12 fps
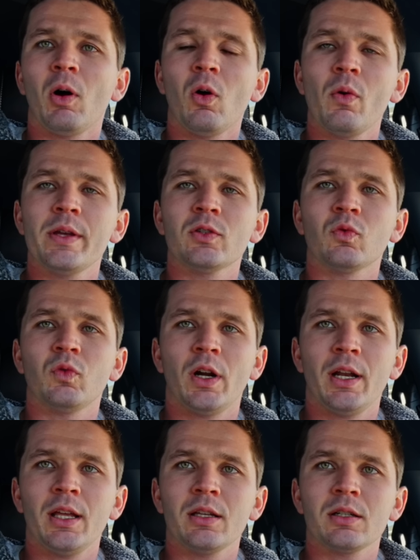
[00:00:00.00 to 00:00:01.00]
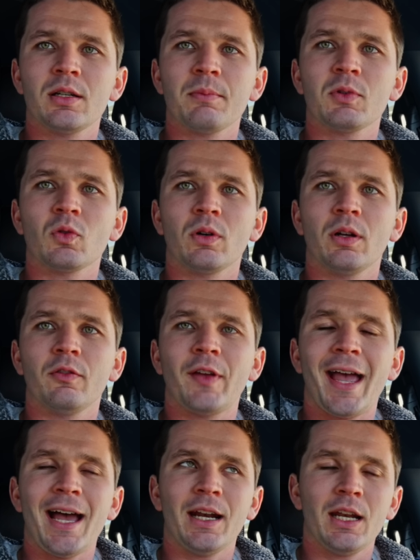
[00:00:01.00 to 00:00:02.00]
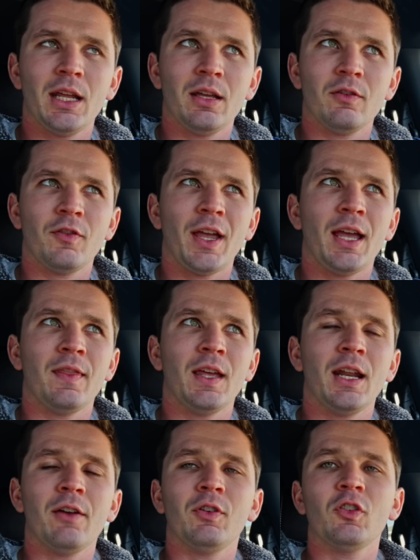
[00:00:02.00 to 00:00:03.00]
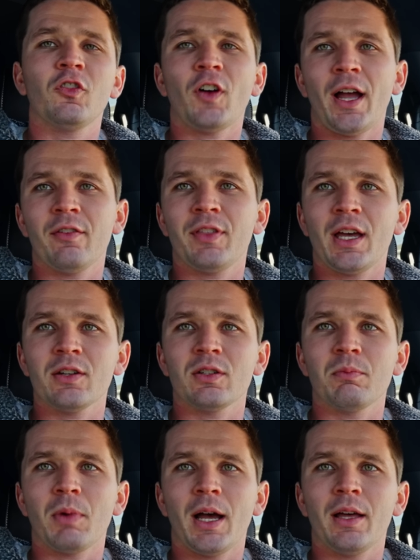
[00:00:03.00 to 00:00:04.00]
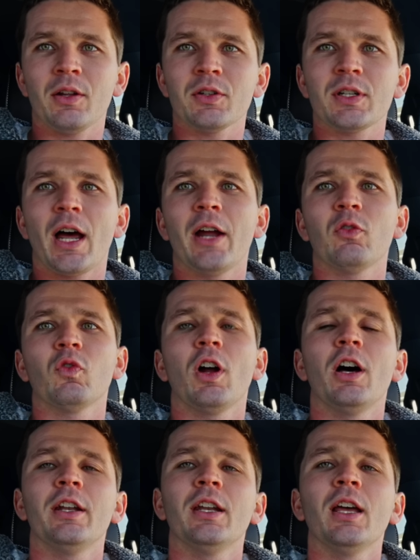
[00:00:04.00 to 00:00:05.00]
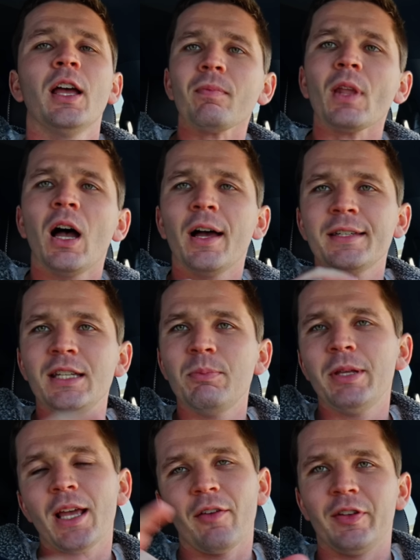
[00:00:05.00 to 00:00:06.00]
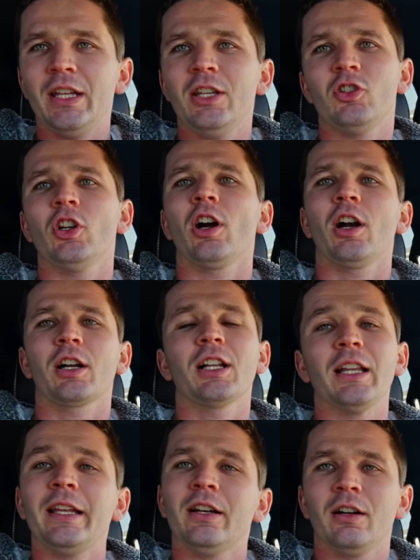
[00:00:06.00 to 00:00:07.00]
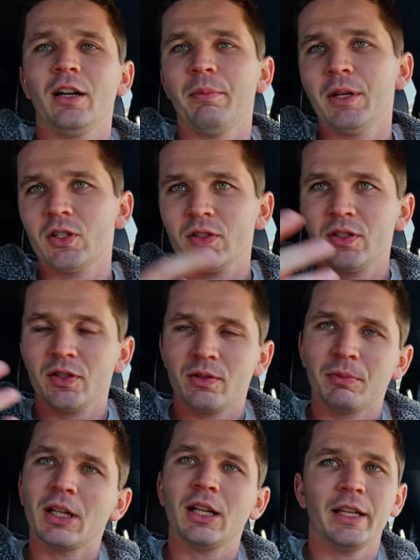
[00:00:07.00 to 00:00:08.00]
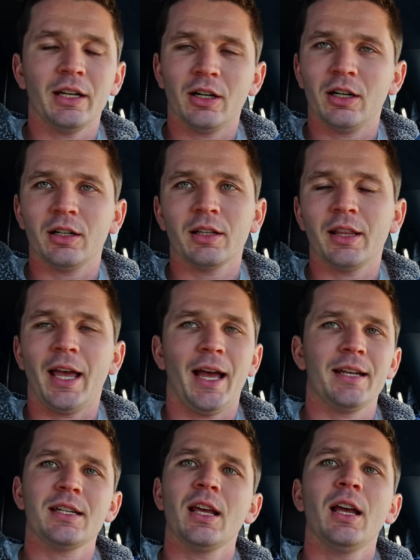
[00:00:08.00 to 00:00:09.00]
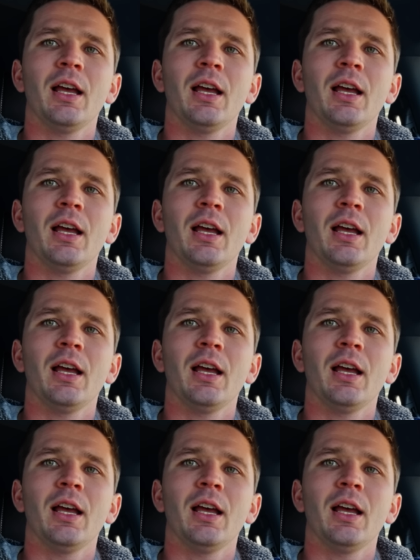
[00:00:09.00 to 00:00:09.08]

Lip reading: always running some sort of additive, and then every 5,000 miles I run a DPF and EGR cleaner, an emission system cleaner that